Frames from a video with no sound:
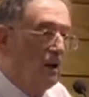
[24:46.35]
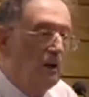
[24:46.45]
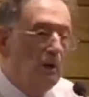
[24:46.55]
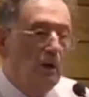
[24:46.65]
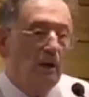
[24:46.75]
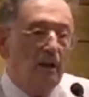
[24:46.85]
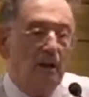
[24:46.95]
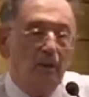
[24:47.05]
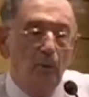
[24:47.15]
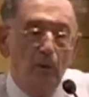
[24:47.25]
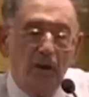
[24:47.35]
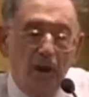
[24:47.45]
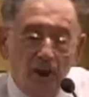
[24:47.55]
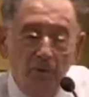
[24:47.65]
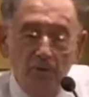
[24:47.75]
who
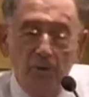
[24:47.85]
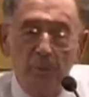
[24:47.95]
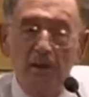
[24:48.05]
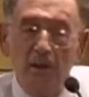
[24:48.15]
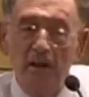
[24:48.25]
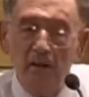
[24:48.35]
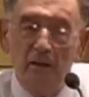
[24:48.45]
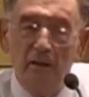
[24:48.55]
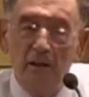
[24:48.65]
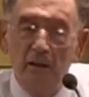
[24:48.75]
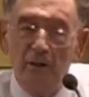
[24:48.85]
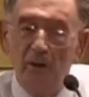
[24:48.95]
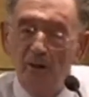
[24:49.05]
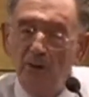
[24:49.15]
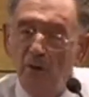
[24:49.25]
came to Berlin
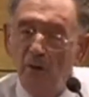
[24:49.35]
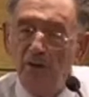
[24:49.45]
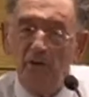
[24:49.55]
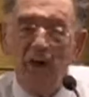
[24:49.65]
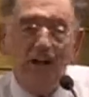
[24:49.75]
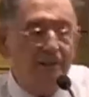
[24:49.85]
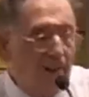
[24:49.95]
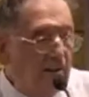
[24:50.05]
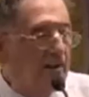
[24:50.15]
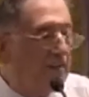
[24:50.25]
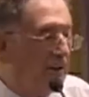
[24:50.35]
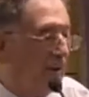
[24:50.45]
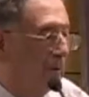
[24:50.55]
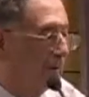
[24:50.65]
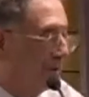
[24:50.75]
because he wanted to
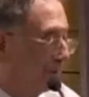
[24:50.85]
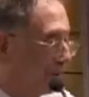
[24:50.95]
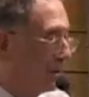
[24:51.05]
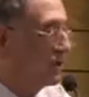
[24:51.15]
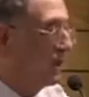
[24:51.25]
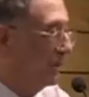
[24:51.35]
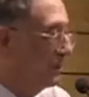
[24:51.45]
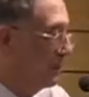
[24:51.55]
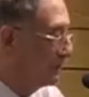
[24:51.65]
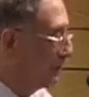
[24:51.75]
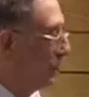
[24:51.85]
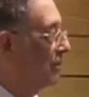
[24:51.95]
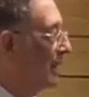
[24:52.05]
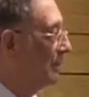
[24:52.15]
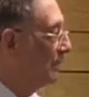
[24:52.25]
identify with a project, with a
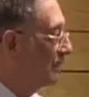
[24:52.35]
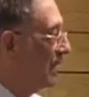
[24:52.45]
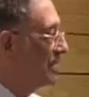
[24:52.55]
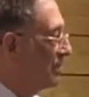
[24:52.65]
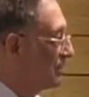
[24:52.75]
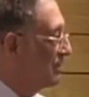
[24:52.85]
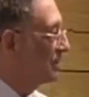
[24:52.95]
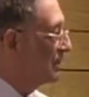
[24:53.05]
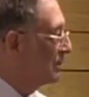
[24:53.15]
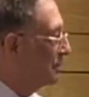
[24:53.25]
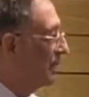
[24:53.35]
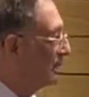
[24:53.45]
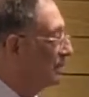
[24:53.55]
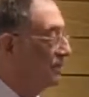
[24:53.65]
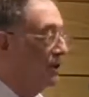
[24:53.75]
program of the National Socialist
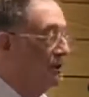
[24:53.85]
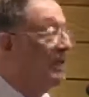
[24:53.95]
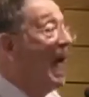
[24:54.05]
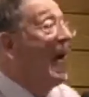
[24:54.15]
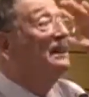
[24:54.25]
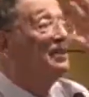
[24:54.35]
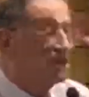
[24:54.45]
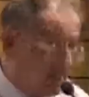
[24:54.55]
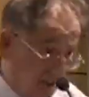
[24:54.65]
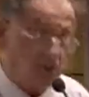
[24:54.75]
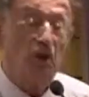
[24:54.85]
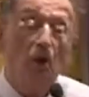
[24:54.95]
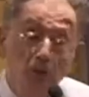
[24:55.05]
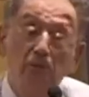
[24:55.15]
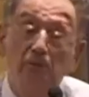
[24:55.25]
Party in Germany, and he said
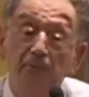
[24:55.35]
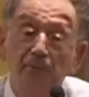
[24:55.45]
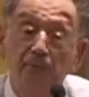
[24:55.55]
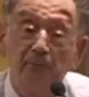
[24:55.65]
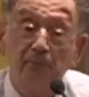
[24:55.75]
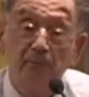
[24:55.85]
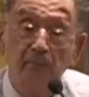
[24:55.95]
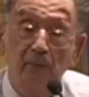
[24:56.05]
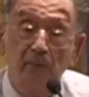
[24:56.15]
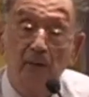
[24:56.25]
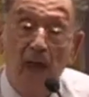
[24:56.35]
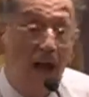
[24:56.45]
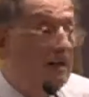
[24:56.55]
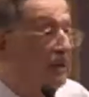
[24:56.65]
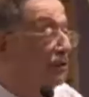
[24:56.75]
so.
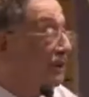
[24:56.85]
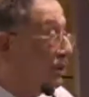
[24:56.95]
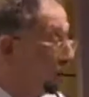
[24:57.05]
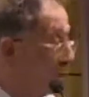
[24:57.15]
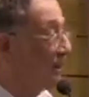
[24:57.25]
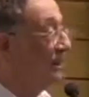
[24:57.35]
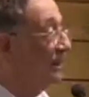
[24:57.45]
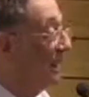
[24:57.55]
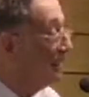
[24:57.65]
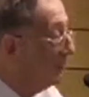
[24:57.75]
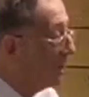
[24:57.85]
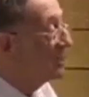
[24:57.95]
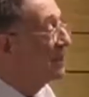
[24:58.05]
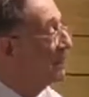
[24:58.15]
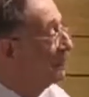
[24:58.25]
And he recruited a
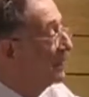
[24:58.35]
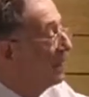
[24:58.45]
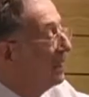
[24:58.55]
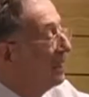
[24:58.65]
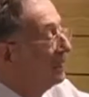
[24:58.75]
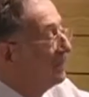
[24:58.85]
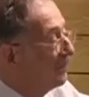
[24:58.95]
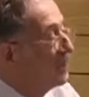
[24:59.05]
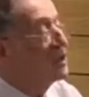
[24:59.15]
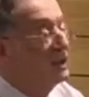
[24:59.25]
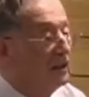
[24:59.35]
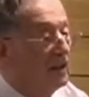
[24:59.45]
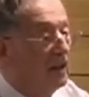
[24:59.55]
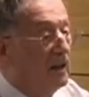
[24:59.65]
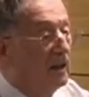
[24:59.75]
Muslim division
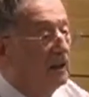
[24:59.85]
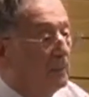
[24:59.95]
in